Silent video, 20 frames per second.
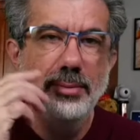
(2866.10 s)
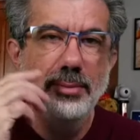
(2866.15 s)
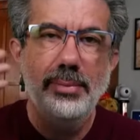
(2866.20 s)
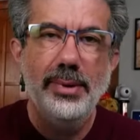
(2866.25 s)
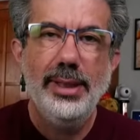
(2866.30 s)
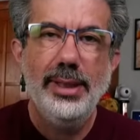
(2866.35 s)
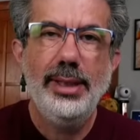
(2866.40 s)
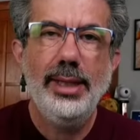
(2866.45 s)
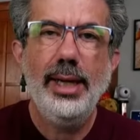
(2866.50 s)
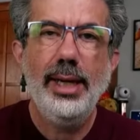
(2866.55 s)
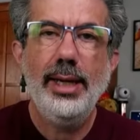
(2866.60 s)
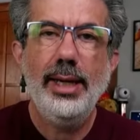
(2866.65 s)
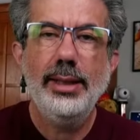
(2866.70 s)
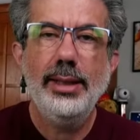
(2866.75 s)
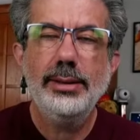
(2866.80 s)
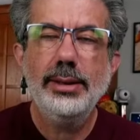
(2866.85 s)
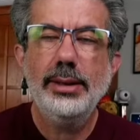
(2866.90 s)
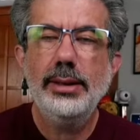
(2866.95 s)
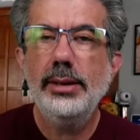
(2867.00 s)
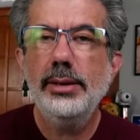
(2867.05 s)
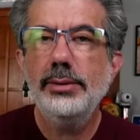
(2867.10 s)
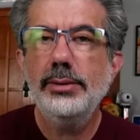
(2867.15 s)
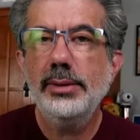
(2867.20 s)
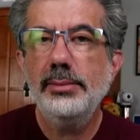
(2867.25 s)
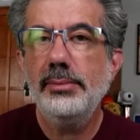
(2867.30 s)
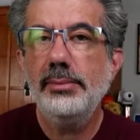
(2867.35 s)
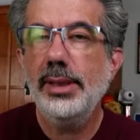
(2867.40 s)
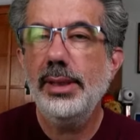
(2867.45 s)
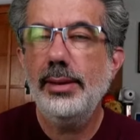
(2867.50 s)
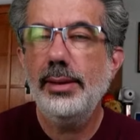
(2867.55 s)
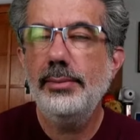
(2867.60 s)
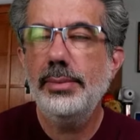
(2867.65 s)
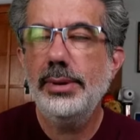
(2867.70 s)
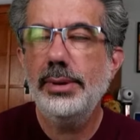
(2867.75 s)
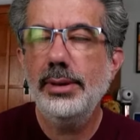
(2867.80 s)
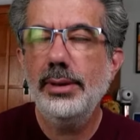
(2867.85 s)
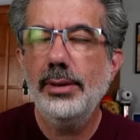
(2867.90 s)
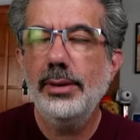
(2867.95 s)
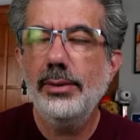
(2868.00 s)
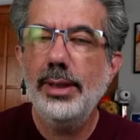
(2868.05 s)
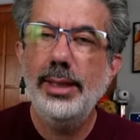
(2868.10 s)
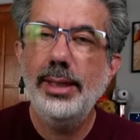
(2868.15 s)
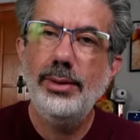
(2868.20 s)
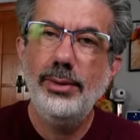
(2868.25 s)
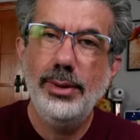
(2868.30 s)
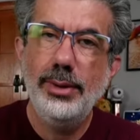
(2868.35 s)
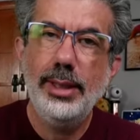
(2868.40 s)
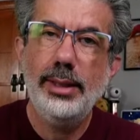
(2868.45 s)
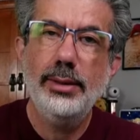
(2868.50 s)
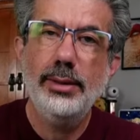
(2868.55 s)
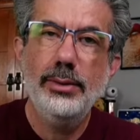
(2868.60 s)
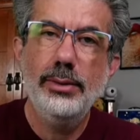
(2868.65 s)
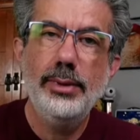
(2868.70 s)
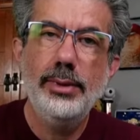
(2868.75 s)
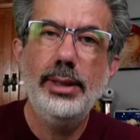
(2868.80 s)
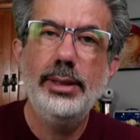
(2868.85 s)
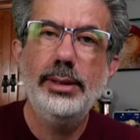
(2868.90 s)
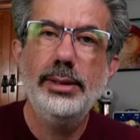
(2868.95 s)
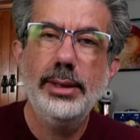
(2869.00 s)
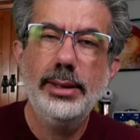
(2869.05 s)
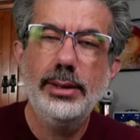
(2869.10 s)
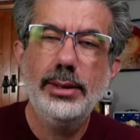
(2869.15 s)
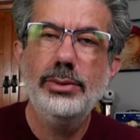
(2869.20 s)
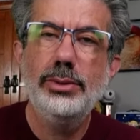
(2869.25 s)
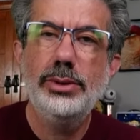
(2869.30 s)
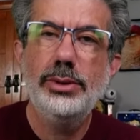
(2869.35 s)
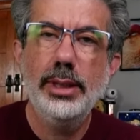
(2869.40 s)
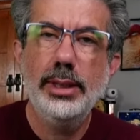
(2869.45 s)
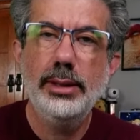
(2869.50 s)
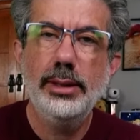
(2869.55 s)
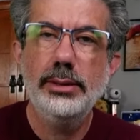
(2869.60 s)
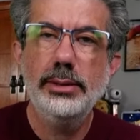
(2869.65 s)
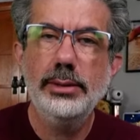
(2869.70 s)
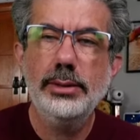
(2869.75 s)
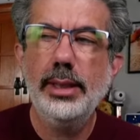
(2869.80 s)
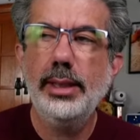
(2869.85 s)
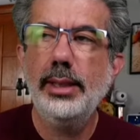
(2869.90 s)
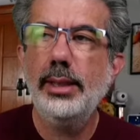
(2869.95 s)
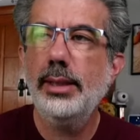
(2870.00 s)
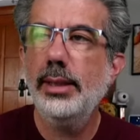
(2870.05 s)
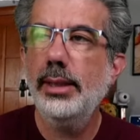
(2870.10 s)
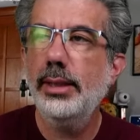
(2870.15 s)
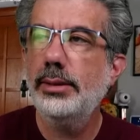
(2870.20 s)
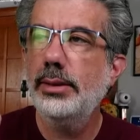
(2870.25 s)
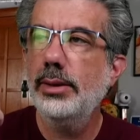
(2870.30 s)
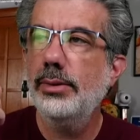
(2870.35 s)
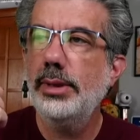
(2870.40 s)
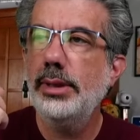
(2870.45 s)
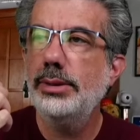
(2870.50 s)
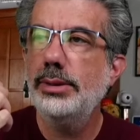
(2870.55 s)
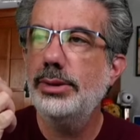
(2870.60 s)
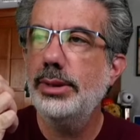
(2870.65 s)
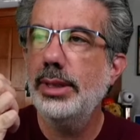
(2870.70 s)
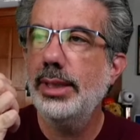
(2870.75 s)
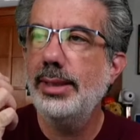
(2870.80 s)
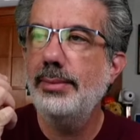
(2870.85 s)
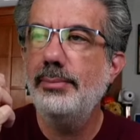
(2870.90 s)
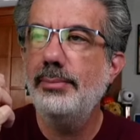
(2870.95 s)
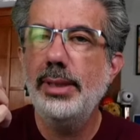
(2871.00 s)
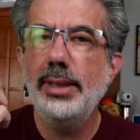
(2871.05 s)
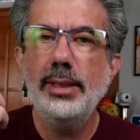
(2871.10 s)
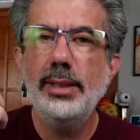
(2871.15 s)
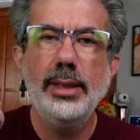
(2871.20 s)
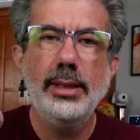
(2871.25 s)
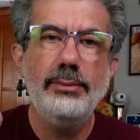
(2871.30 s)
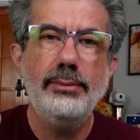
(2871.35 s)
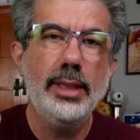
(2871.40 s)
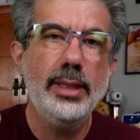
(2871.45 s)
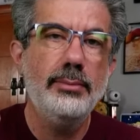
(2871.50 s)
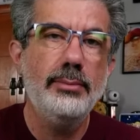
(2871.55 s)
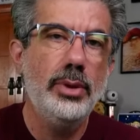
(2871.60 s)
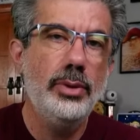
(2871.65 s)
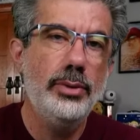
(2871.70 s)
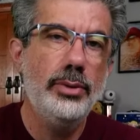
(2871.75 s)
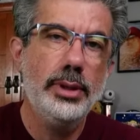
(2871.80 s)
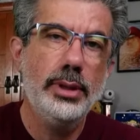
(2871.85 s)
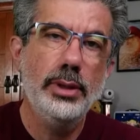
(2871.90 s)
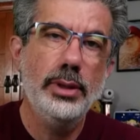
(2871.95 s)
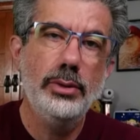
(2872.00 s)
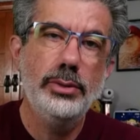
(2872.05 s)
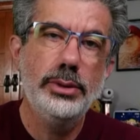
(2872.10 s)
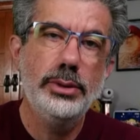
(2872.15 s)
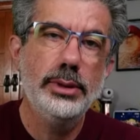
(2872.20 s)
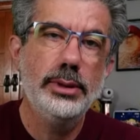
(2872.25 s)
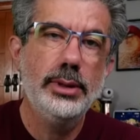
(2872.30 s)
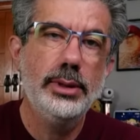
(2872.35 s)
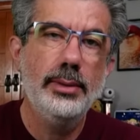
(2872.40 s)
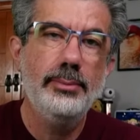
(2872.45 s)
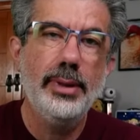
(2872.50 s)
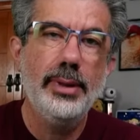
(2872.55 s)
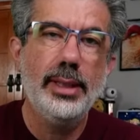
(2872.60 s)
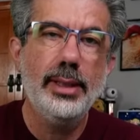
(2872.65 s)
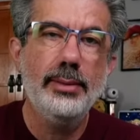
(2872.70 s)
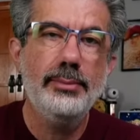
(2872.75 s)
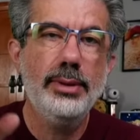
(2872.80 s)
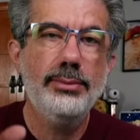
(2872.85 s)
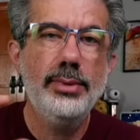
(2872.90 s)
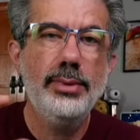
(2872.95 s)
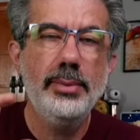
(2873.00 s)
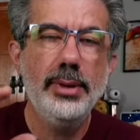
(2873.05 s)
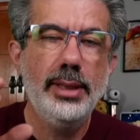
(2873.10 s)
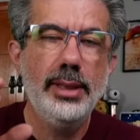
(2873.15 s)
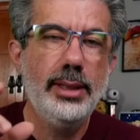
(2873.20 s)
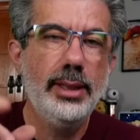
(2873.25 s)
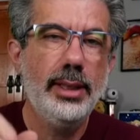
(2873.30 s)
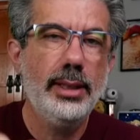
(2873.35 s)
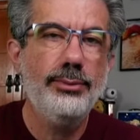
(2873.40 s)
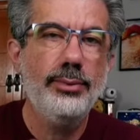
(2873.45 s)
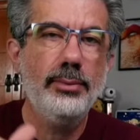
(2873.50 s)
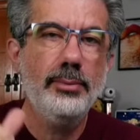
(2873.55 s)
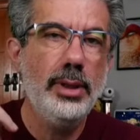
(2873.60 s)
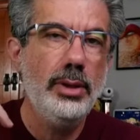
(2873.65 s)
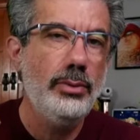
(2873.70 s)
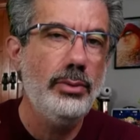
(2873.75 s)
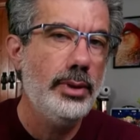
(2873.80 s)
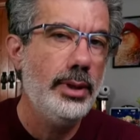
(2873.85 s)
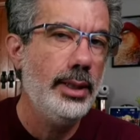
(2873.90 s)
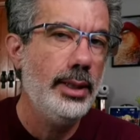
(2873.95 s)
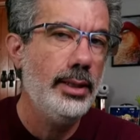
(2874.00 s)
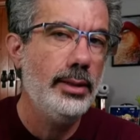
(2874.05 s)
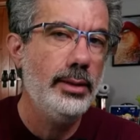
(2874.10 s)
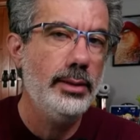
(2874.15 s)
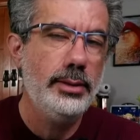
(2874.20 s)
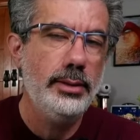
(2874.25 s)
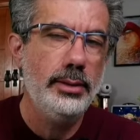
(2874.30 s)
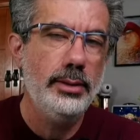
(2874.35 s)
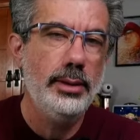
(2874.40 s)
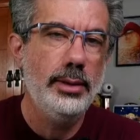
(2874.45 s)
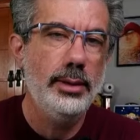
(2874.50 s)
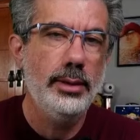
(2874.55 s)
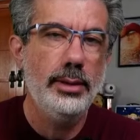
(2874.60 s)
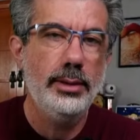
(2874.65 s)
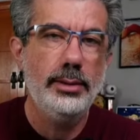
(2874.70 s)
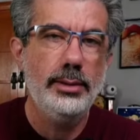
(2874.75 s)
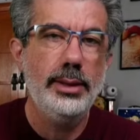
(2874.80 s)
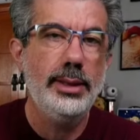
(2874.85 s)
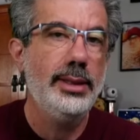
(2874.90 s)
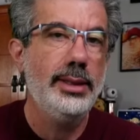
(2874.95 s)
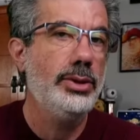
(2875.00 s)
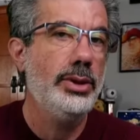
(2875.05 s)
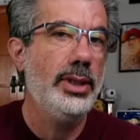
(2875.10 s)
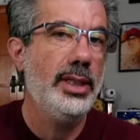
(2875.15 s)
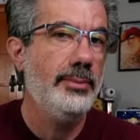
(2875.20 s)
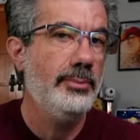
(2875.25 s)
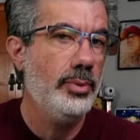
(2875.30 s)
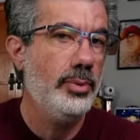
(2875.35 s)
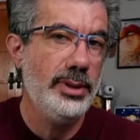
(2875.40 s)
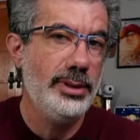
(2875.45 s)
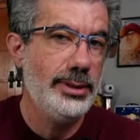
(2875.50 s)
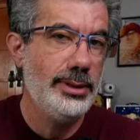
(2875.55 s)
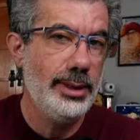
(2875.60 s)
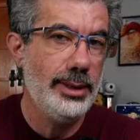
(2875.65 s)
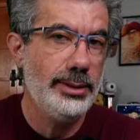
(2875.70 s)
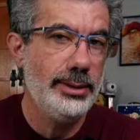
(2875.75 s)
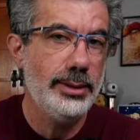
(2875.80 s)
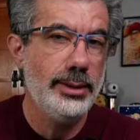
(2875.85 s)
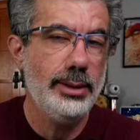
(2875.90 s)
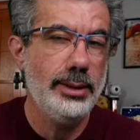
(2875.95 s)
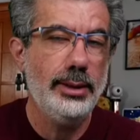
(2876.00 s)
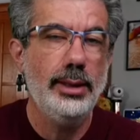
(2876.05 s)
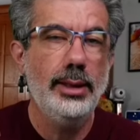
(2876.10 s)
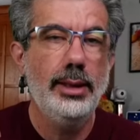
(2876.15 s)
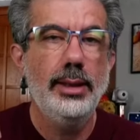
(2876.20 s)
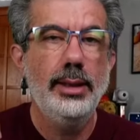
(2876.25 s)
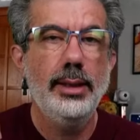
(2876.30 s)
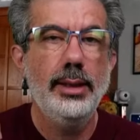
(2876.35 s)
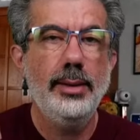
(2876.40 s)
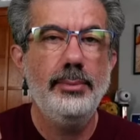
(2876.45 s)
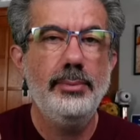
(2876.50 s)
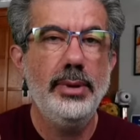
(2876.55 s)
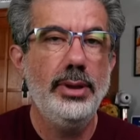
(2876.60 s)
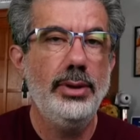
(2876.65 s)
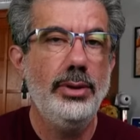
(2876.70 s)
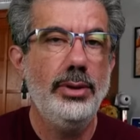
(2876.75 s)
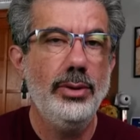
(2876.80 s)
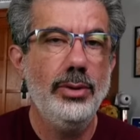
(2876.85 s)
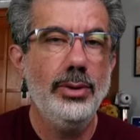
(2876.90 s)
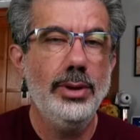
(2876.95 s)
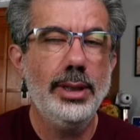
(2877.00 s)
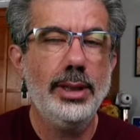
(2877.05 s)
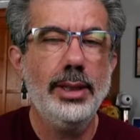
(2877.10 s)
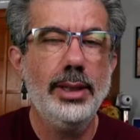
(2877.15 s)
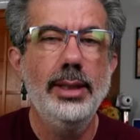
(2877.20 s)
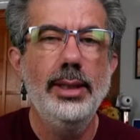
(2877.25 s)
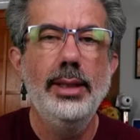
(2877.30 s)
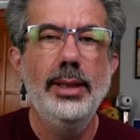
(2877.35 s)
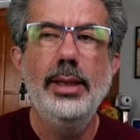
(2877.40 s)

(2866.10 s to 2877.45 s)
But yeah, it's like, you know, sometimes, you know, I do like to arrange like those shuttles, like Tony and Jenny B. They've got a motor coach that's going to pick up everybody, take them from a hotel to the Enchanted Princess up in New York.